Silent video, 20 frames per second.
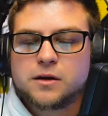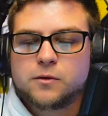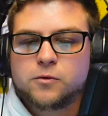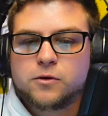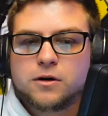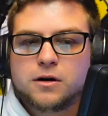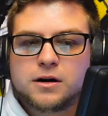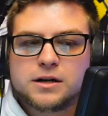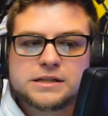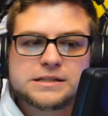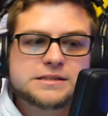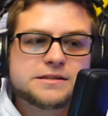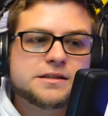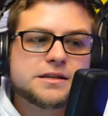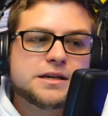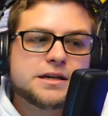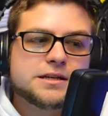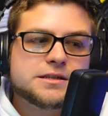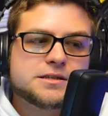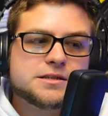Well,
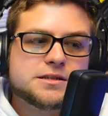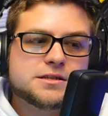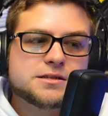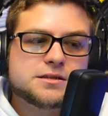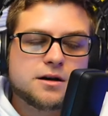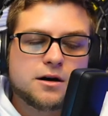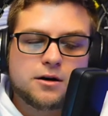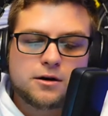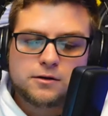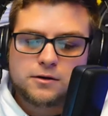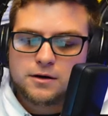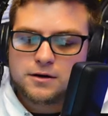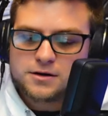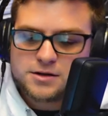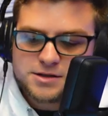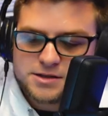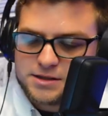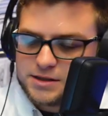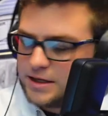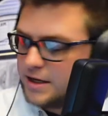honestly, it's just all
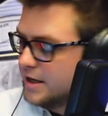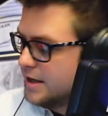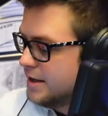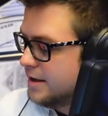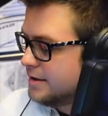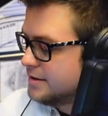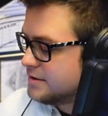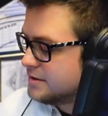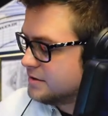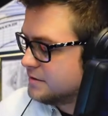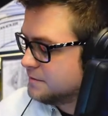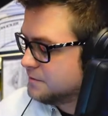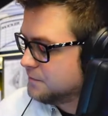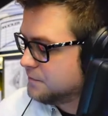RCAs.